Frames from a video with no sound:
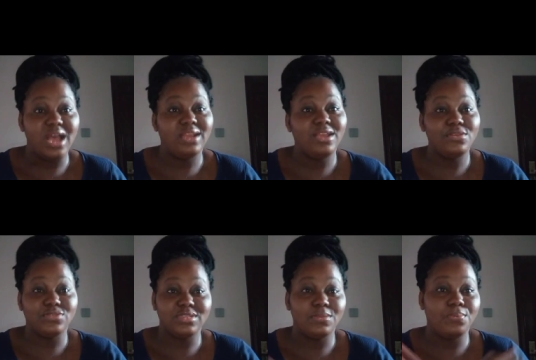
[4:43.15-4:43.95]
and then
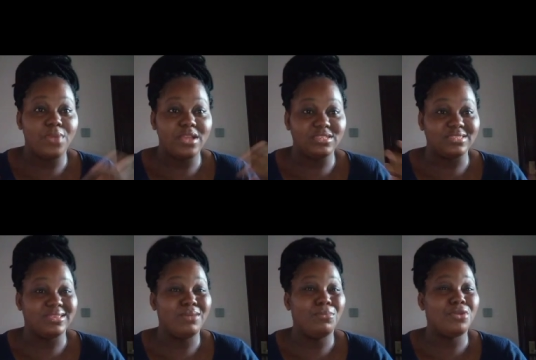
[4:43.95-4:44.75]
you see the prices.
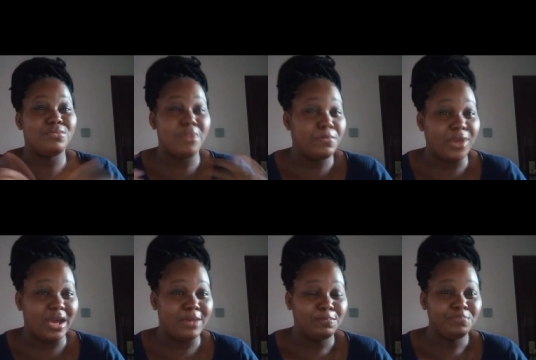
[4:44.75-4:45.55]
But
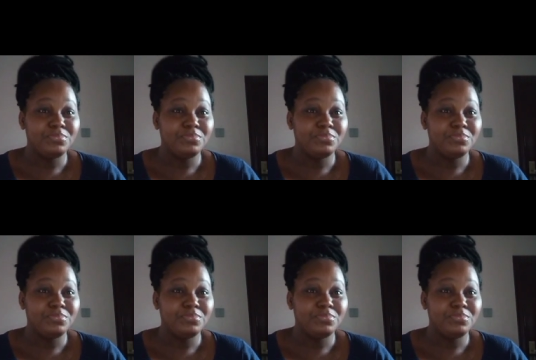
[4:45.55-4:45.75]
remember,